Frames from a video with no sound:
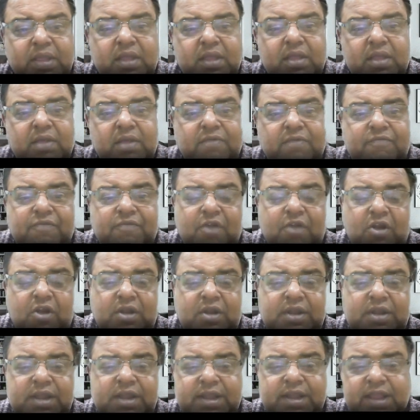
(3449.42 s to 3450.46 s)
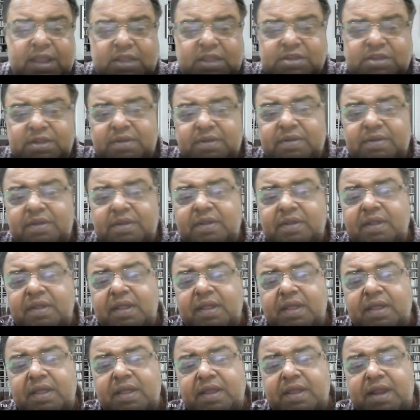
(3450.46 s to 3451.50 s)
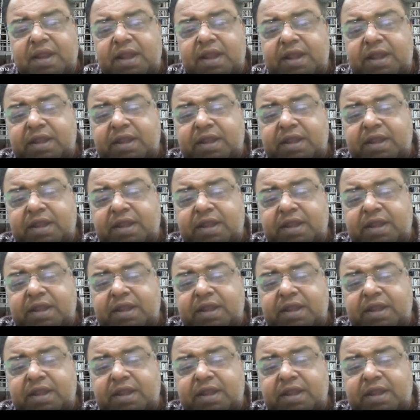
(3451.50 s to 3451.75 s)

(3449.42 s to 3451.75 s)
Fraud detection. Credit